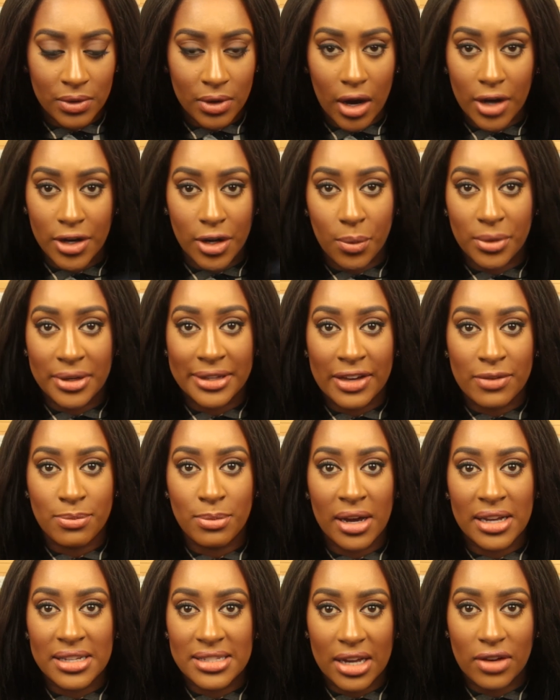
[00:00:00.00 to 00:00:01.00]
I don't want to give
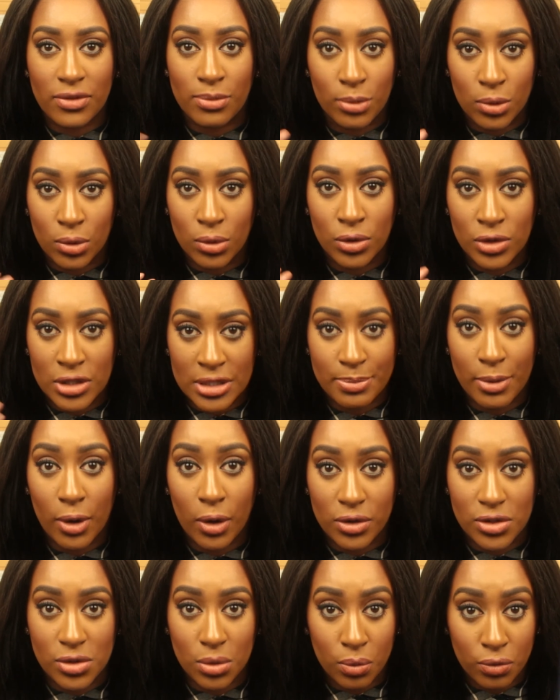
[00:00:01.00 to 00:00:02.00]
myself more
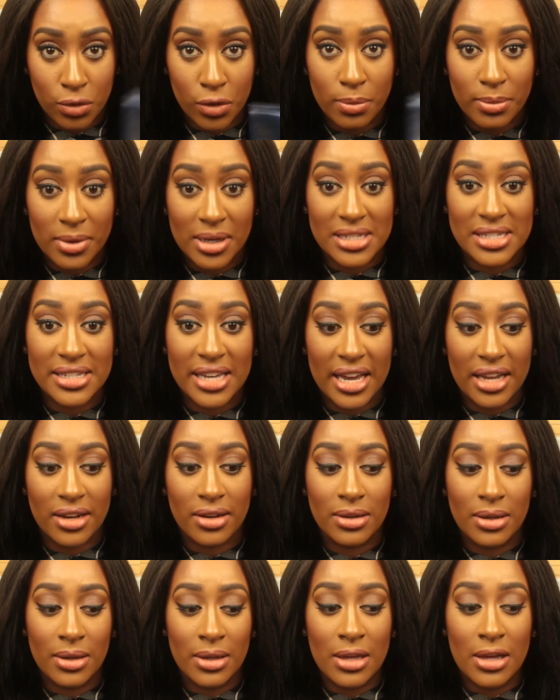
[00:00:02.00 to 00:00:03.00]
spots or ruin my skin